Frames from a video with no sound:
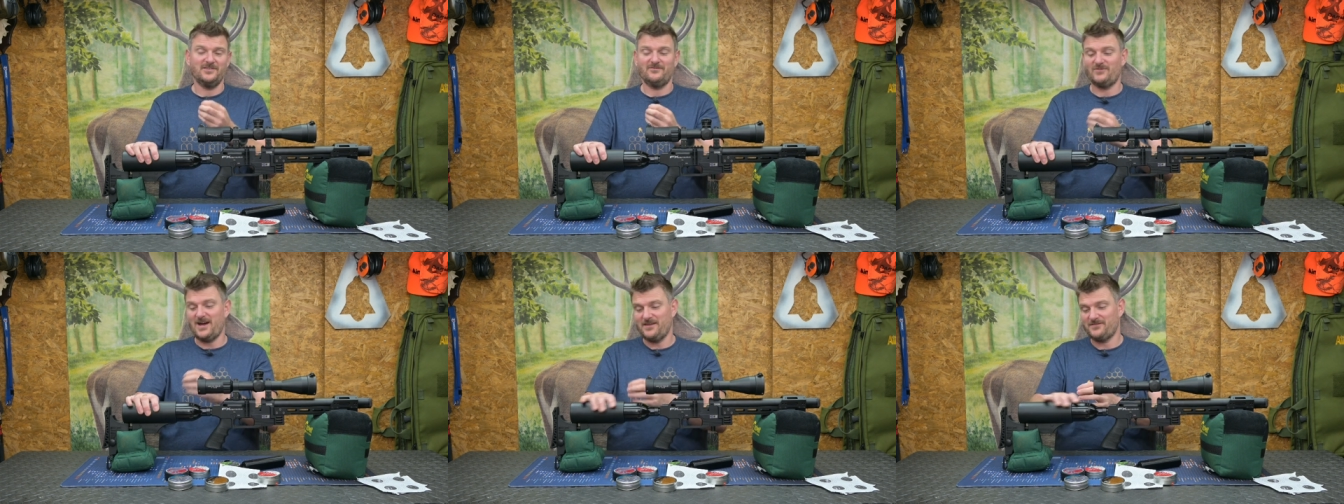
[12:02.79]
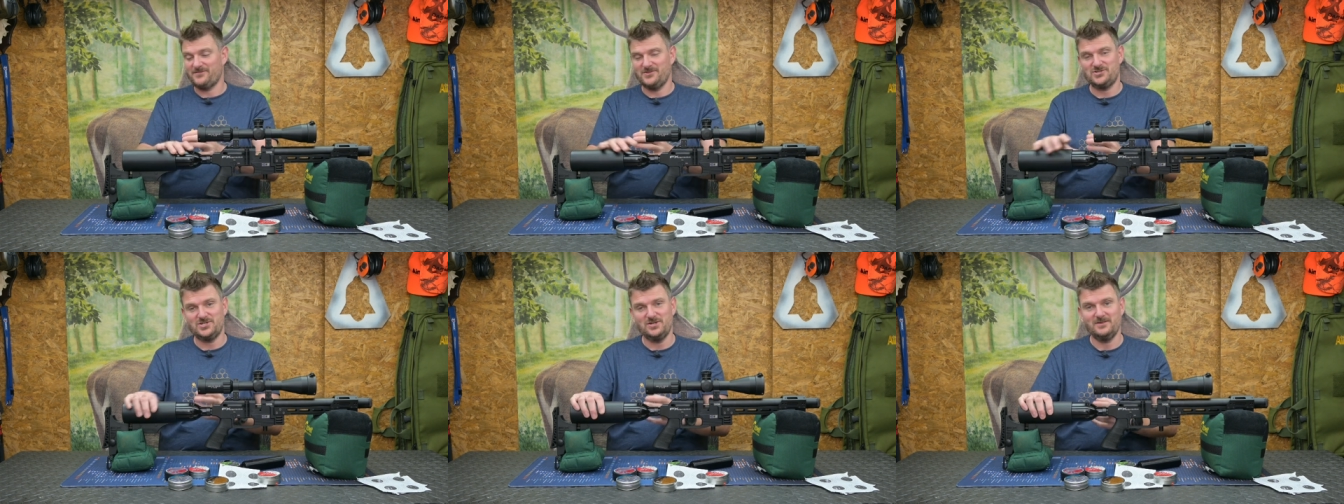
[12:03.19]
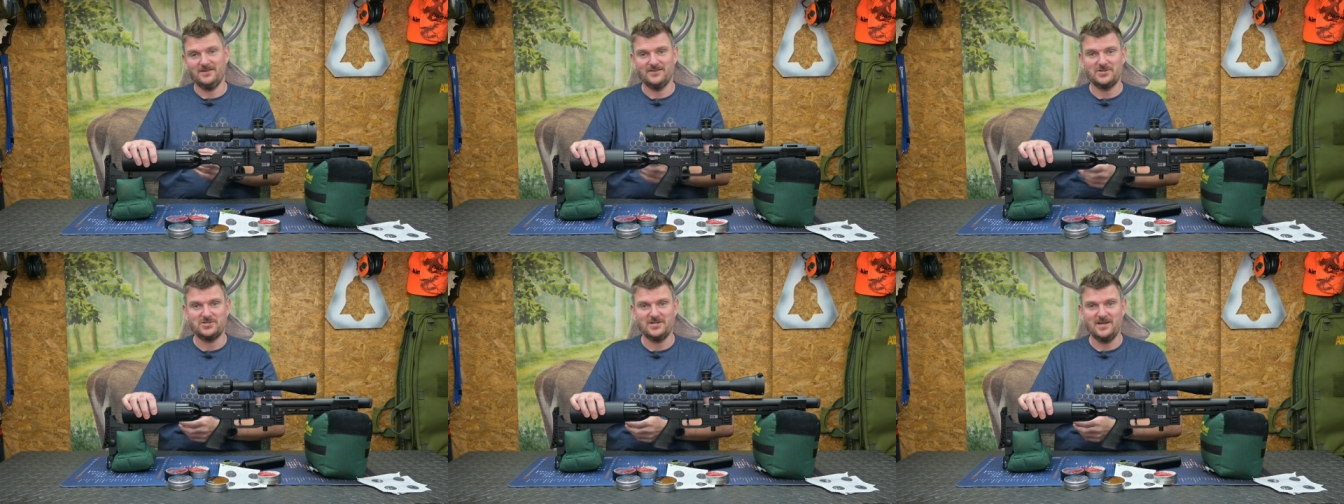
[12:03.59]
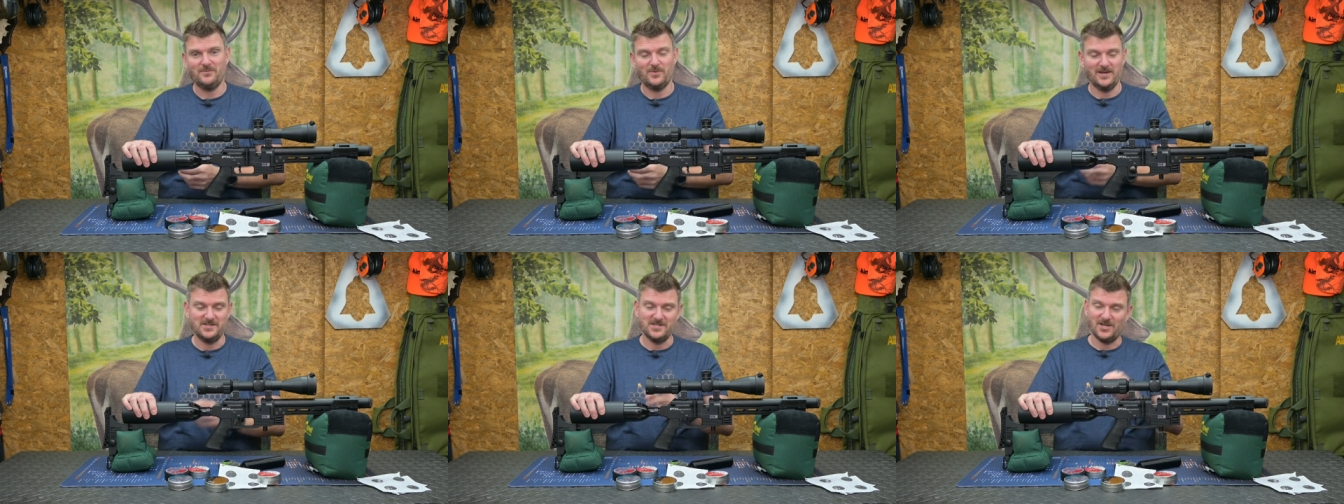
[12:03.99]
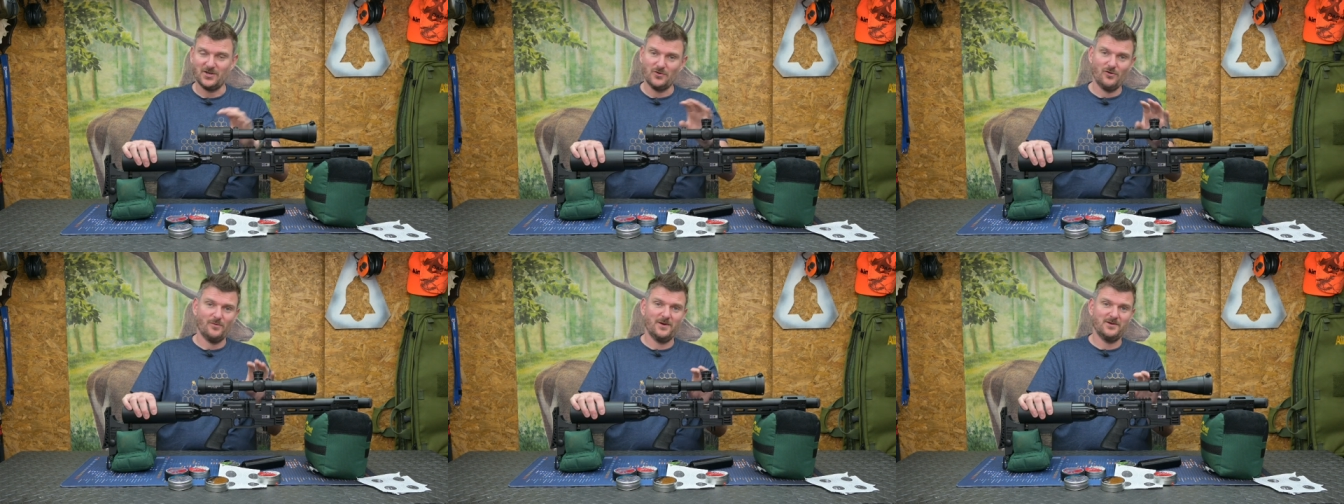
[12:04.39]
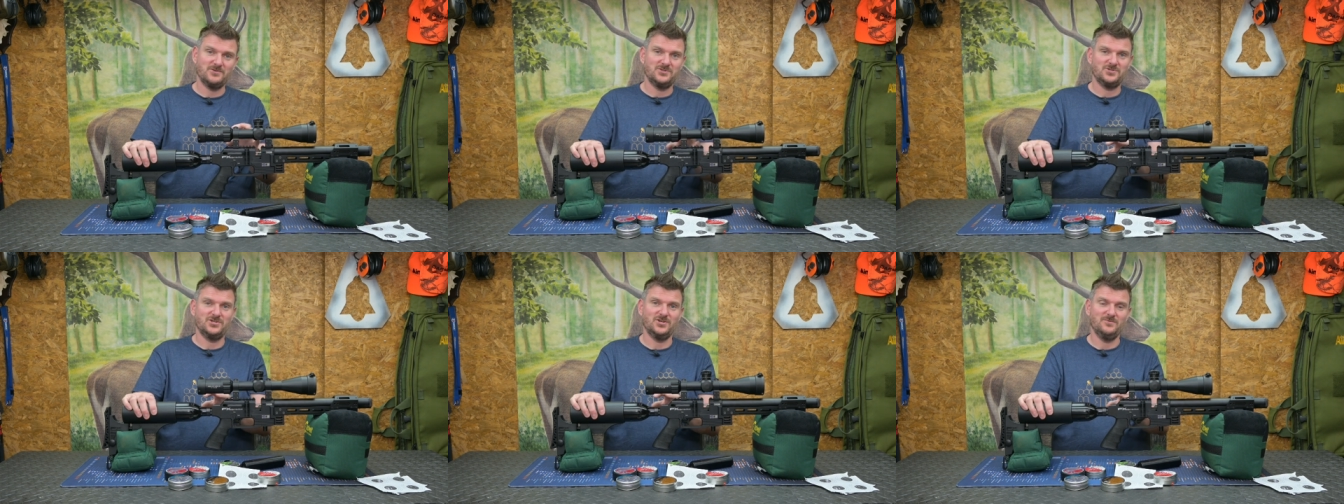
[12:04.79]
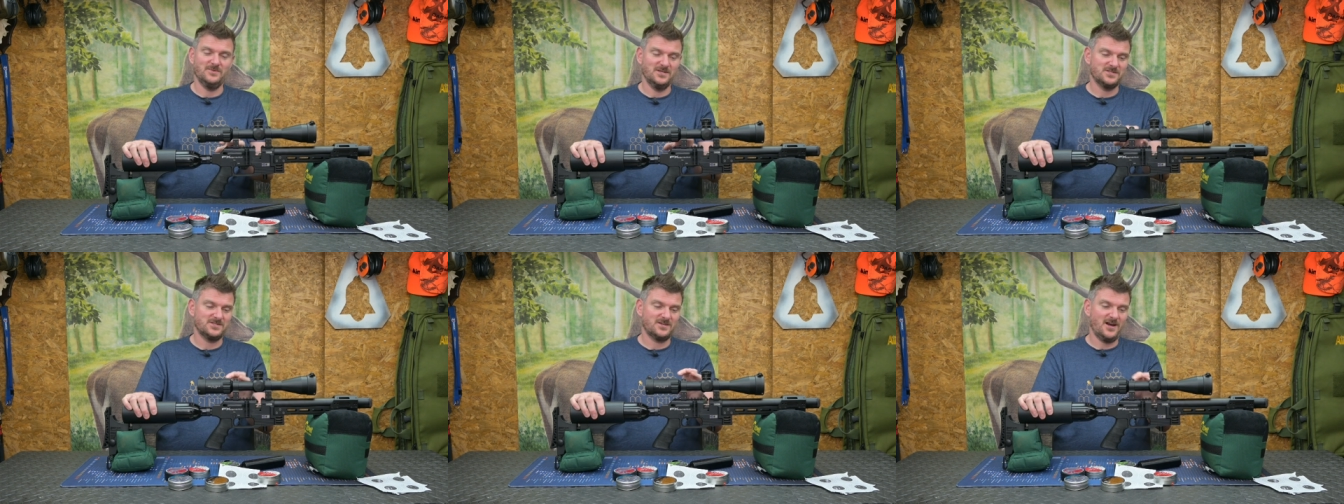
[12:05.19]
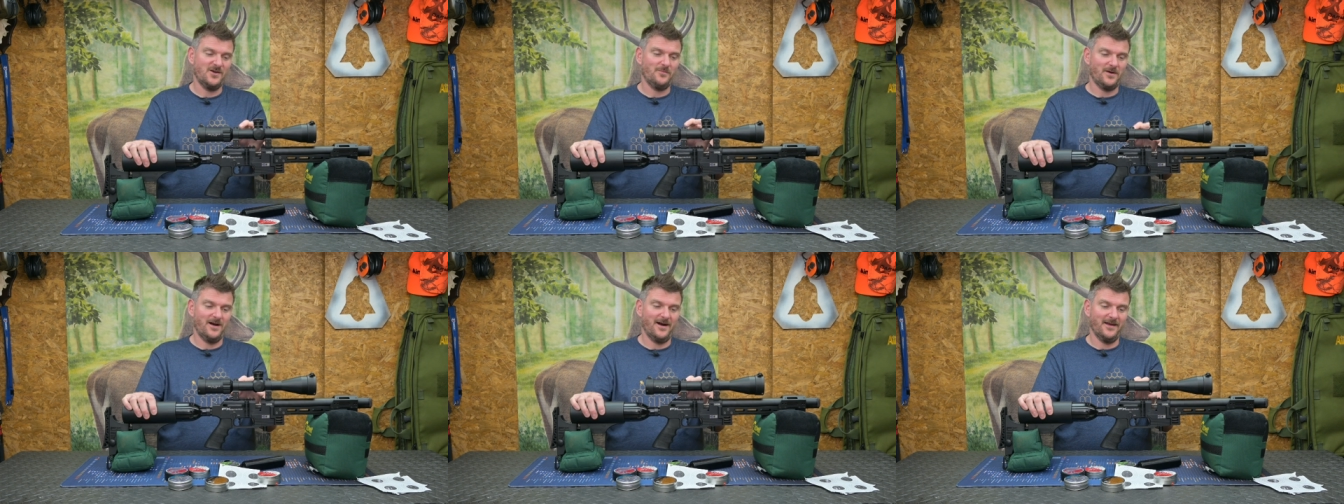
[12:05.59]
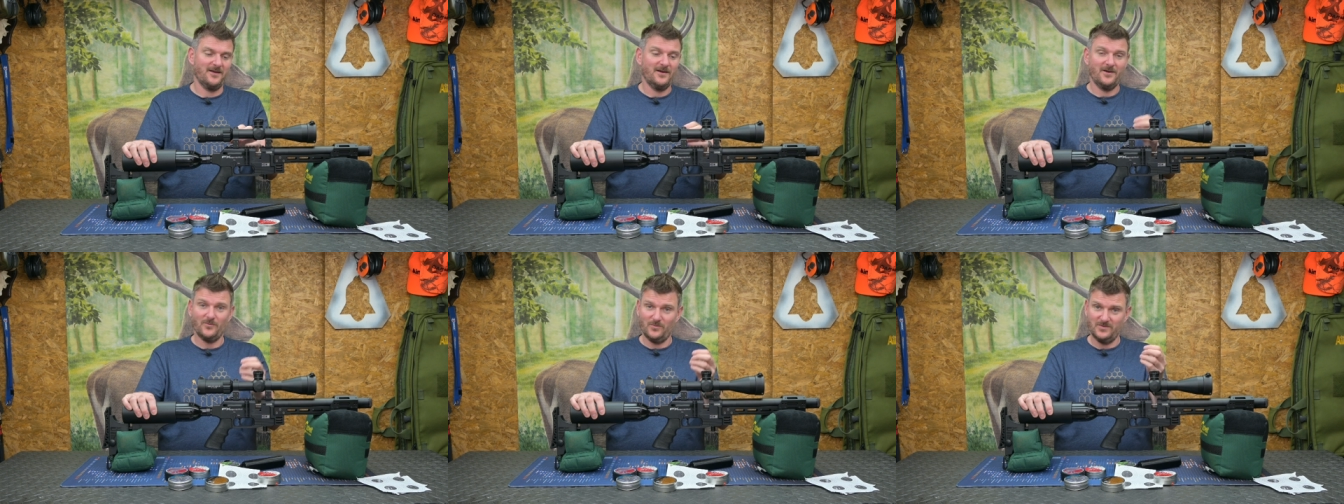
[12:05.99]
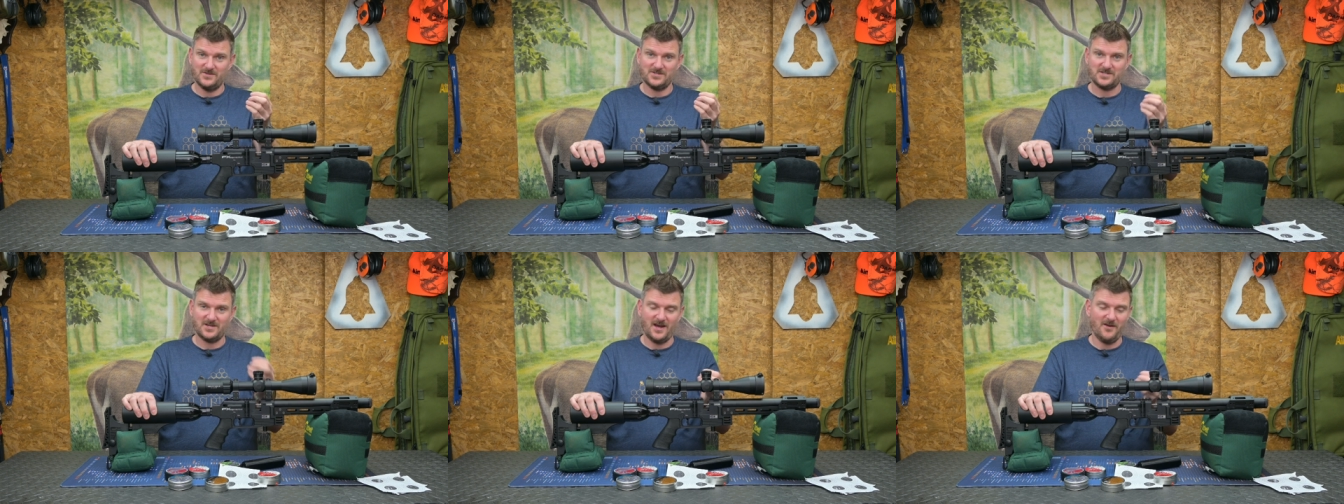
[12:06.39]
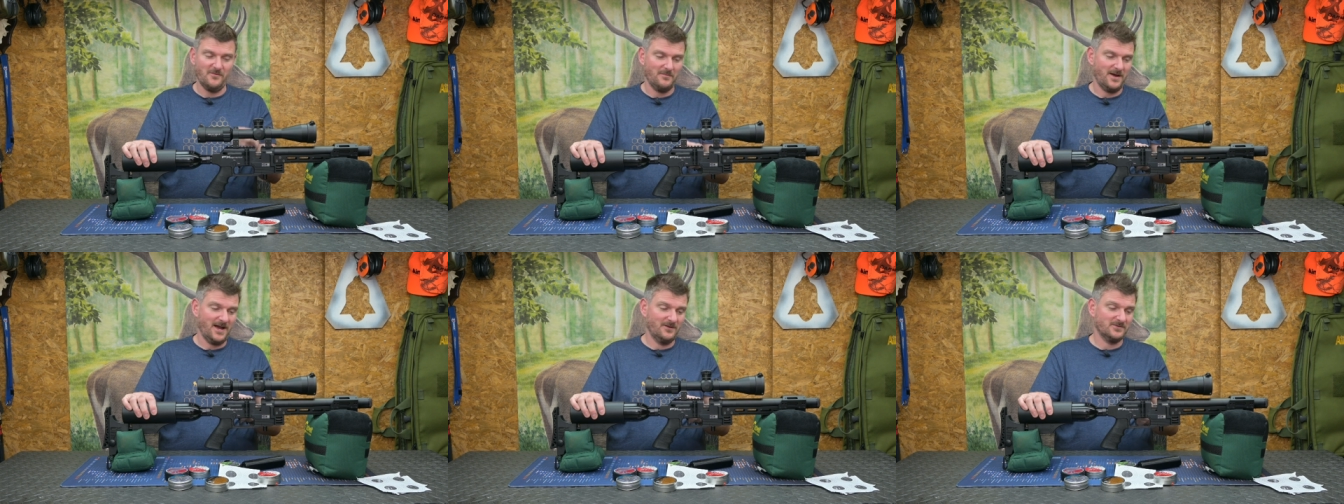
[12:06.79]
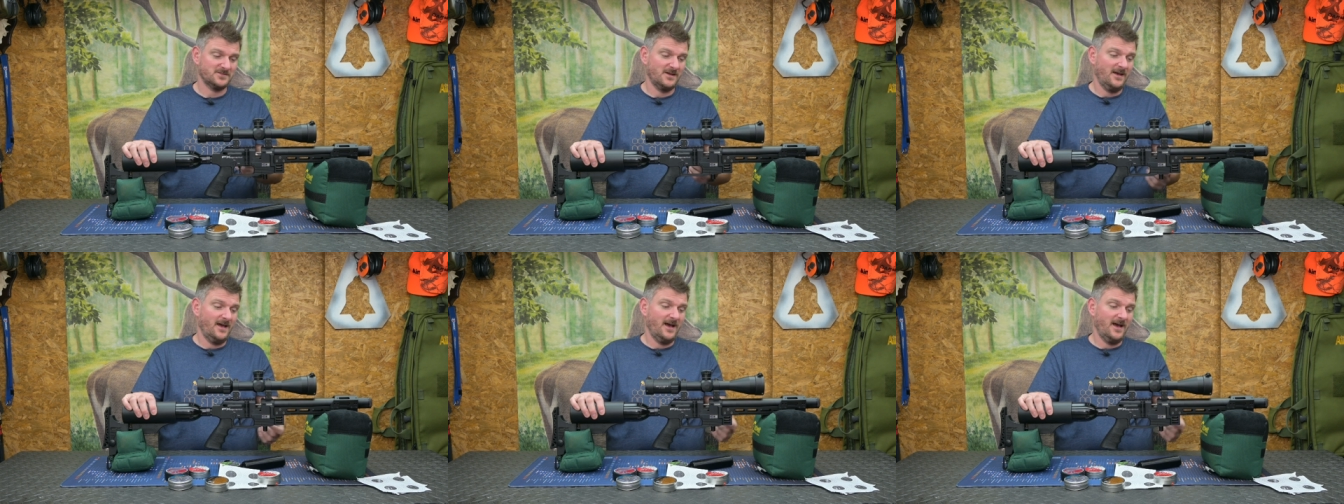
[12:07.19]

rather than tuning the cheek piece, you can almost tune your scope height with the scope mount.